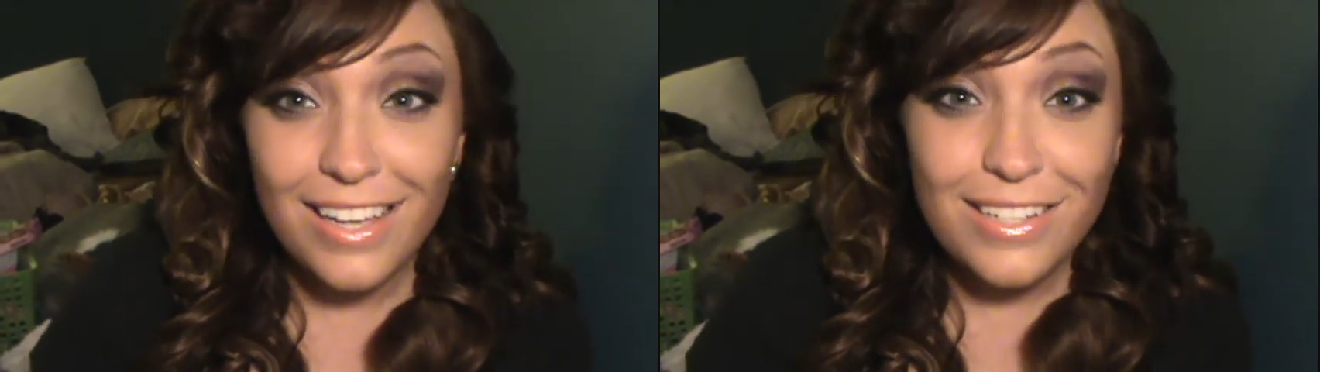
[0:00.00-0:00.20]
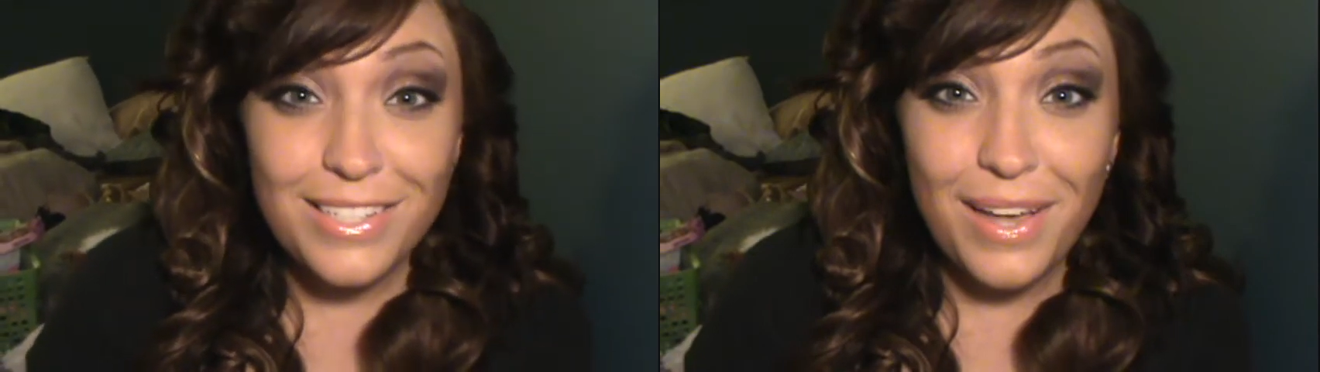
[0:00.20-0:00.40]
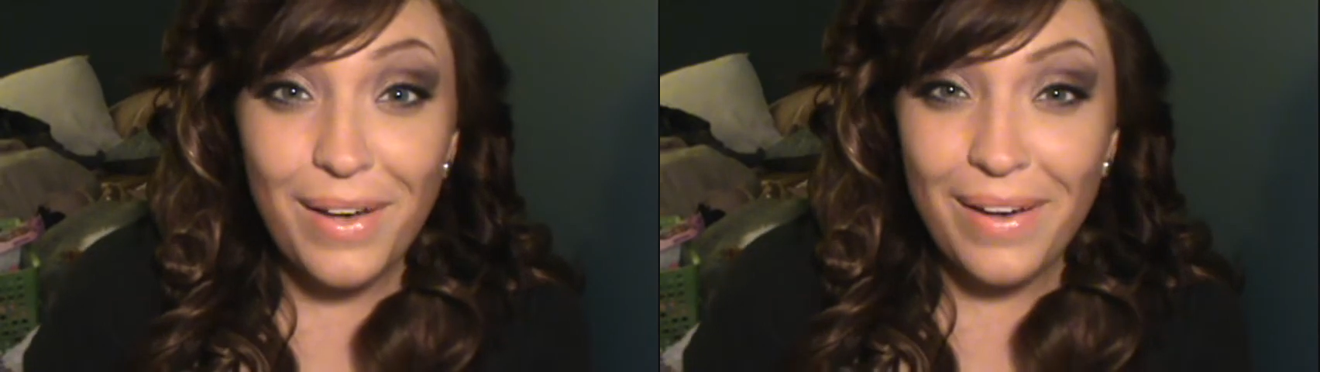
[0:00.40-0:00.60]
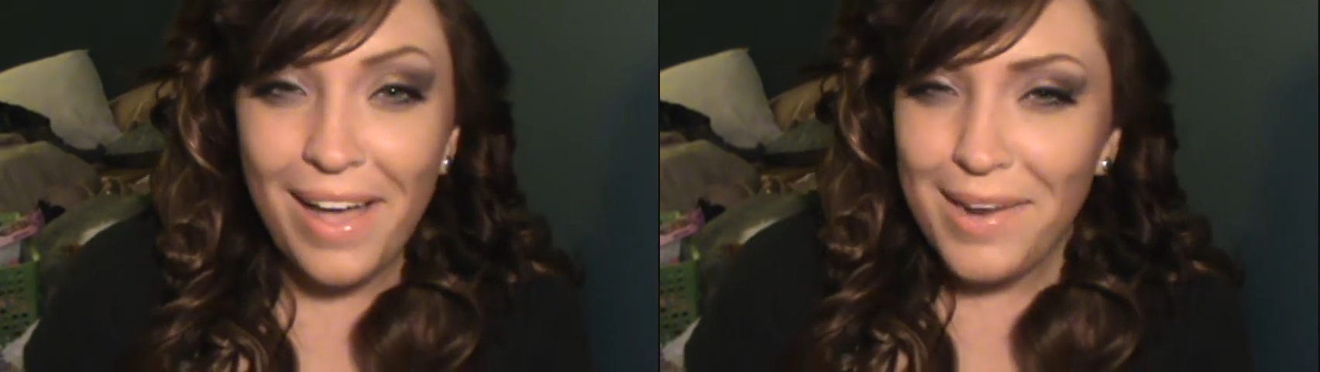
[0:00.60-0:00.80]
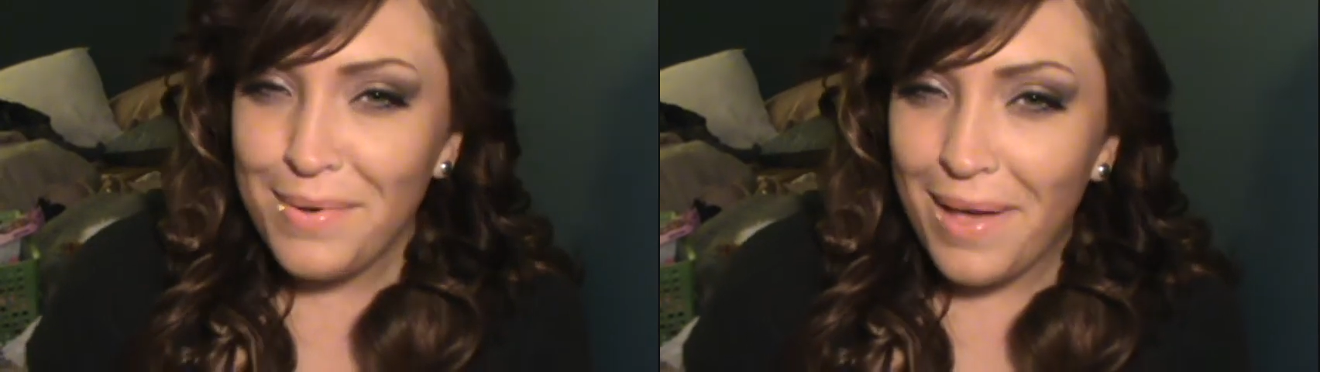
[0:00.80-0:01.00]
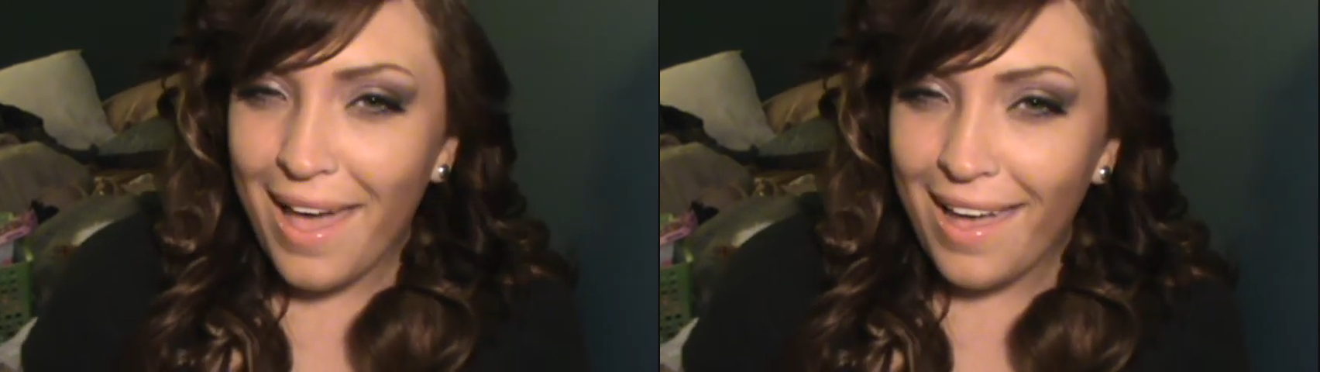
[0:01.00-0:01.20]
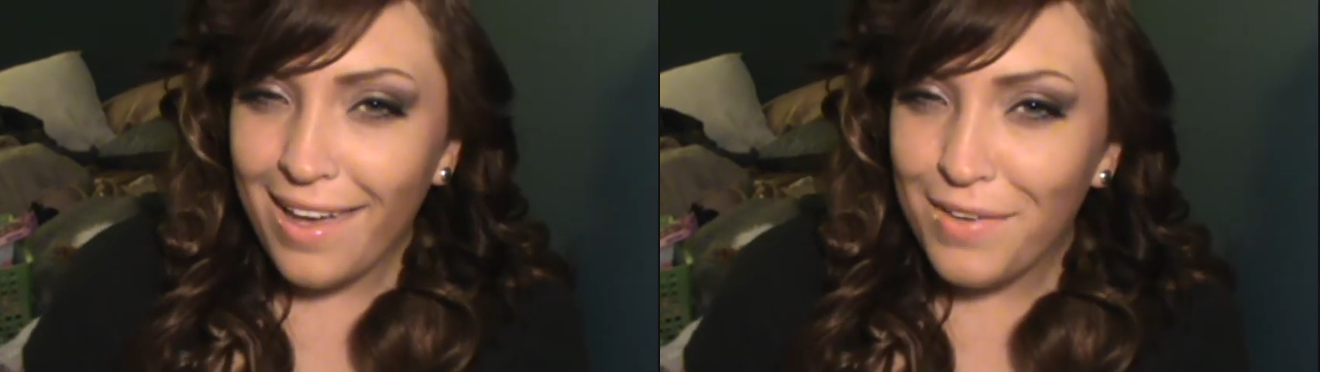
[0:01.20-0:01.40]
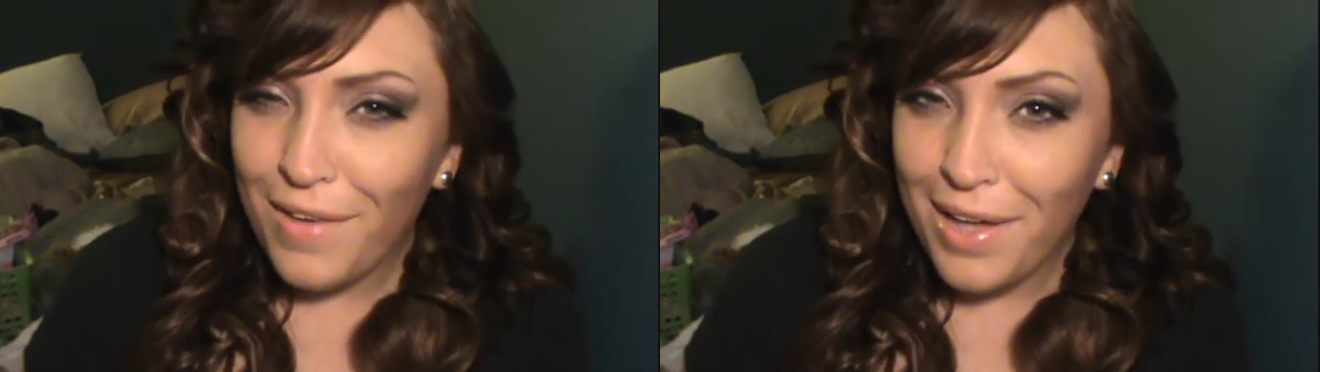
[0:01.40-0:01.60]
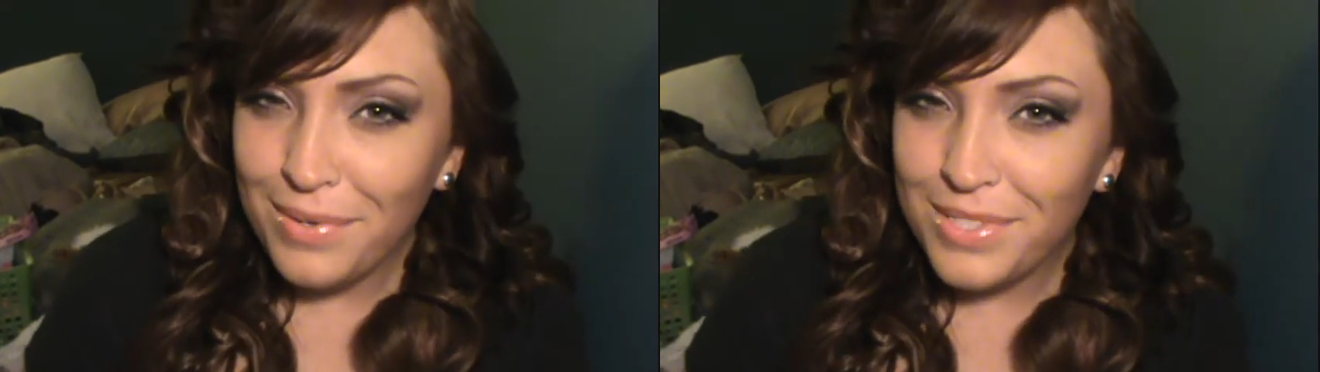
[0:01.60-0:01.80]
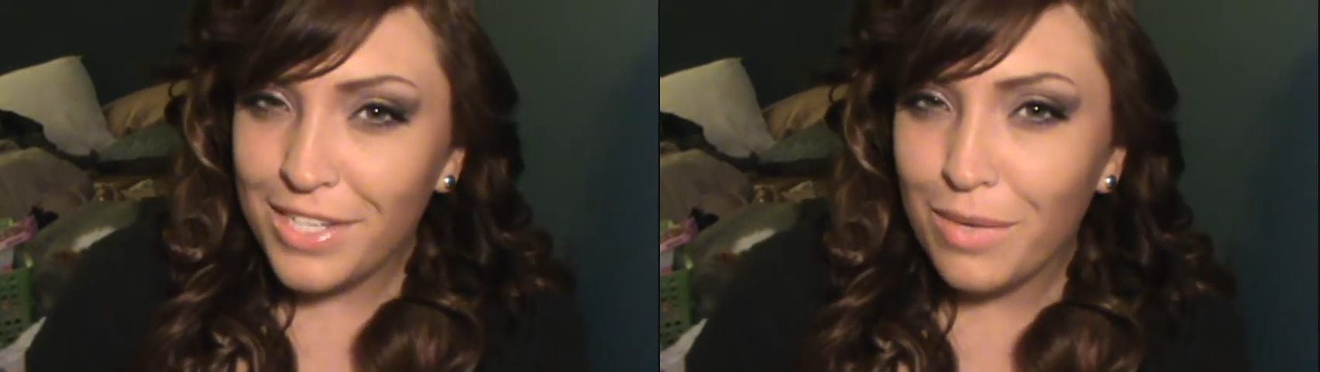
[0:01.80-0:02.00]
So anyway, if I
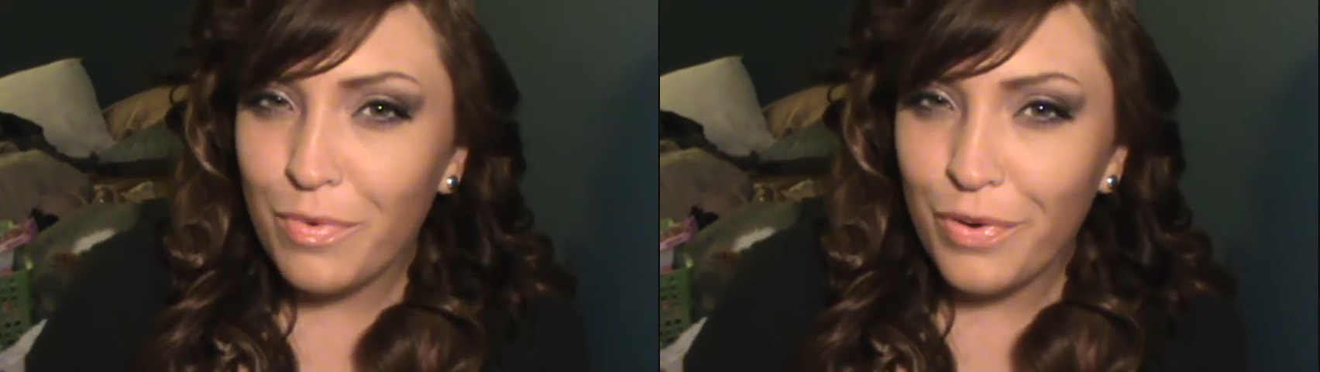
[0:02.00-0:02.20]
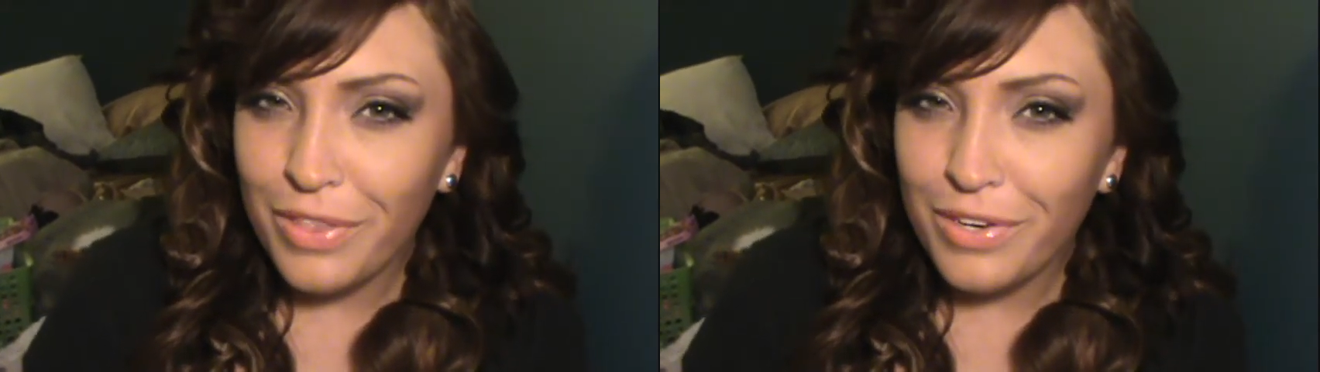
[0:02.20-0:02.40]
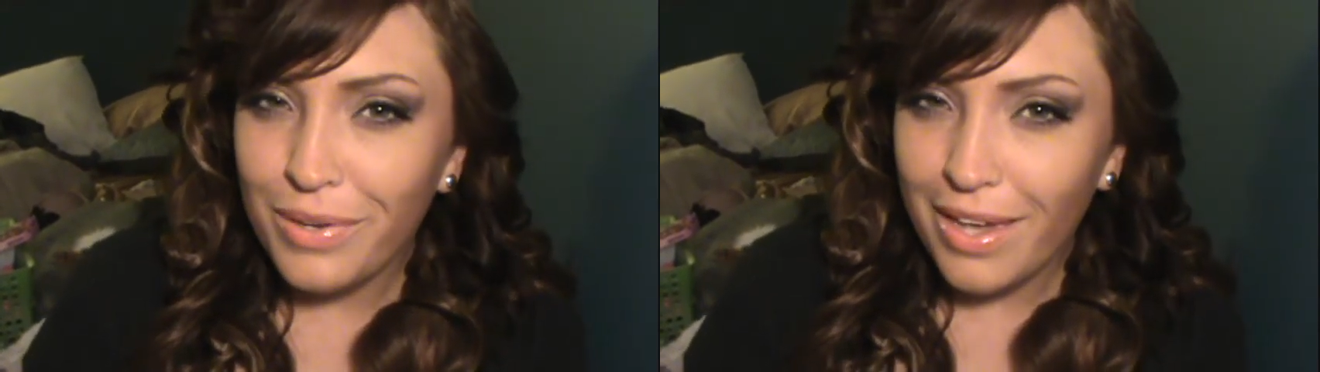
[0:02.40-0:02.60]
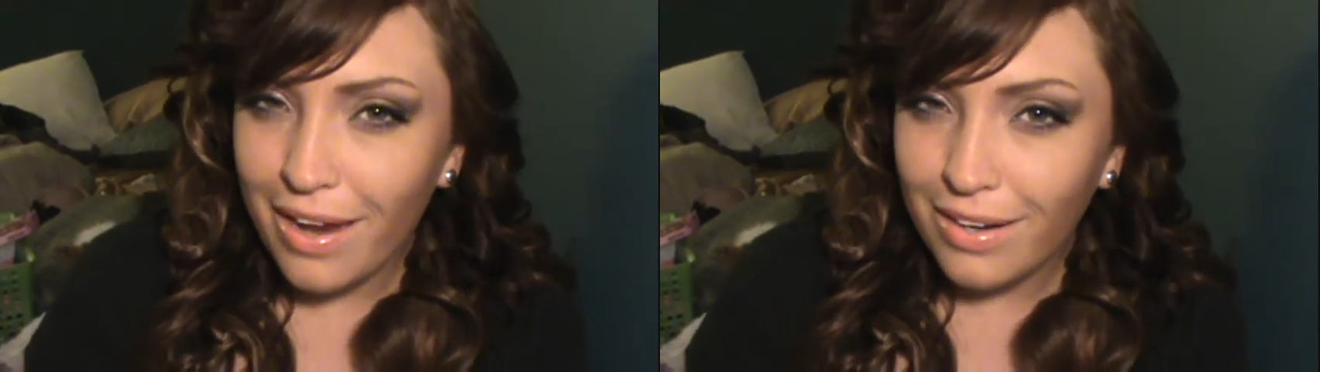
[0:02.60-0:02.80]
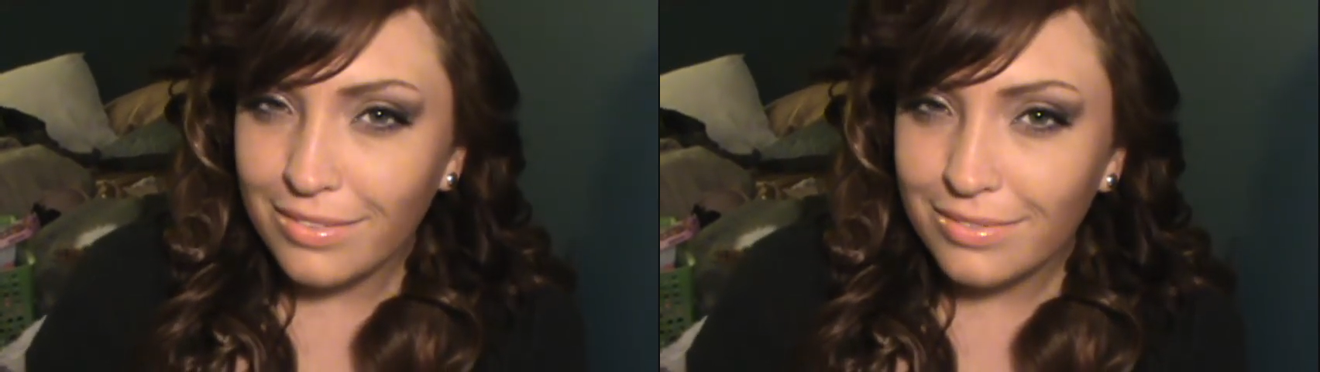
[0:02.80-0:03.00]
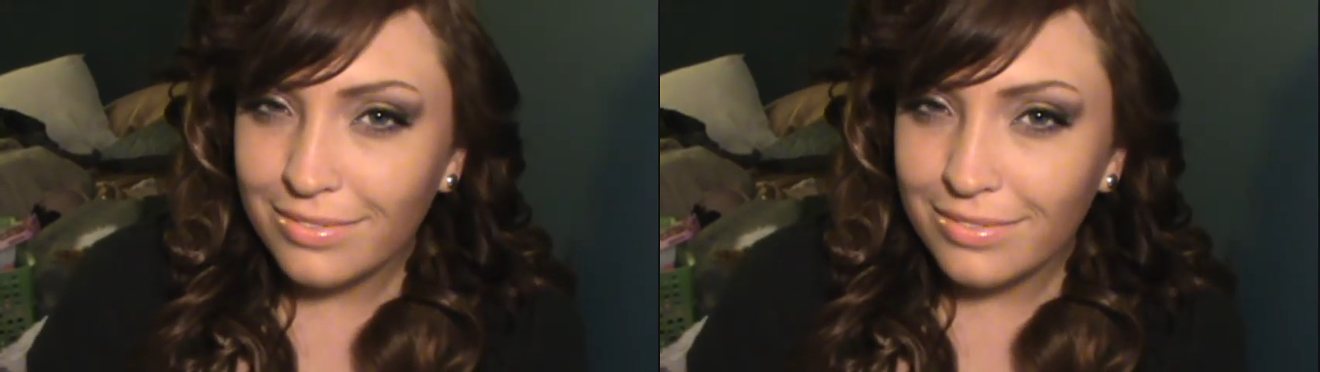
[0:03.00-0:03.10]
don't see you before the new year,